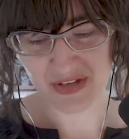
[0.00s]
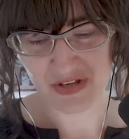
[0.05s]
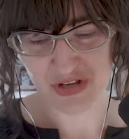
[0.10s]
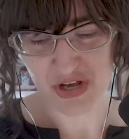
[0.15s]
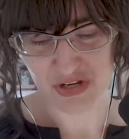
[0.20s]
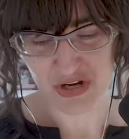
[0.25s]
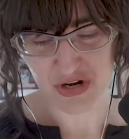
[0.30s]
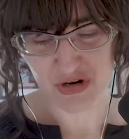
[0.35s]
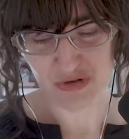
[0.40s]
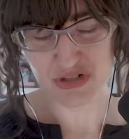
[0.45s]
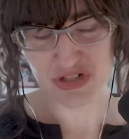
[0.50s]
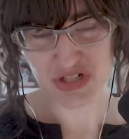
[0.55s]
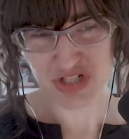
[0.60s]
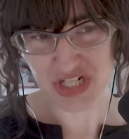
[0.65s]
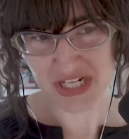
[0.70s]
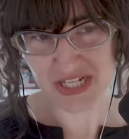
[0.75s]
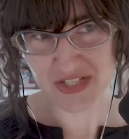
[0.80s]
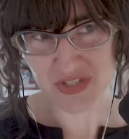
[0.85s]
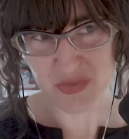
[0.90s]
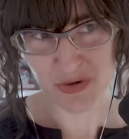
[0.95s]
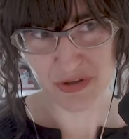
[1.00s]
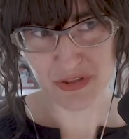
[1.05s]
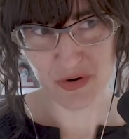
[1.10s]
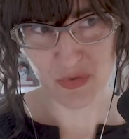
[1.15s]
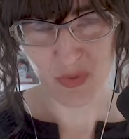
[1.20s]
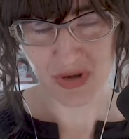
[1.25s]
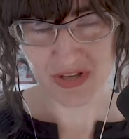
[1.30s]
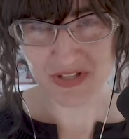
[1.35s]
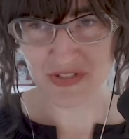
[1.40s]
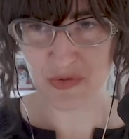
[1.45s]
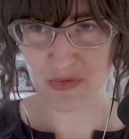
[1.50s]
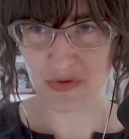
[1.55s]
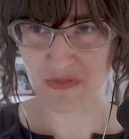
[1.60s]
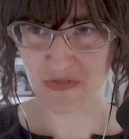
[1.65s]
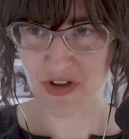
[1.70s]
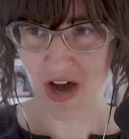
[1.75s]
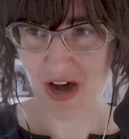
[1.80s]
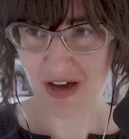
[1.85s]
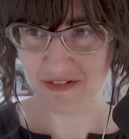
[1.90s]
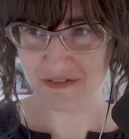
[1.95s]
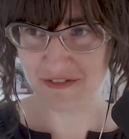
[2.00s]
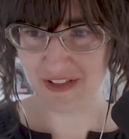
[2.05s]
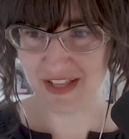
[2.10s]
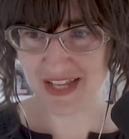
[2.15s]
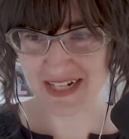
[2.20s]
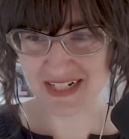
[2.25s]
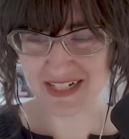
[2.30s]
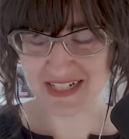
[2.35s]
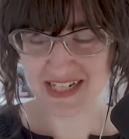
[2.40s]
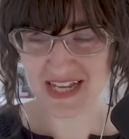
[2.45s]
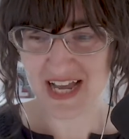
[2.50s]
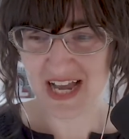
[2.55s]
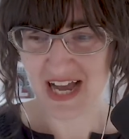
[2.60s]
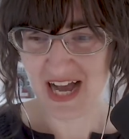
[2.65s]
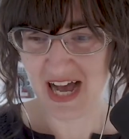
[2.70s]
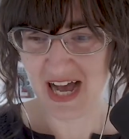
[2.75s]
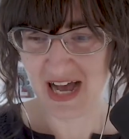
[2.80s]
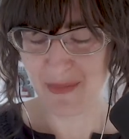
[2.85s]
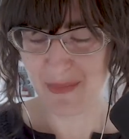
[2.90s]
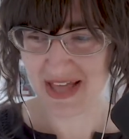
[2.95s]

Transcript: you know genes where there was sort of conflict um,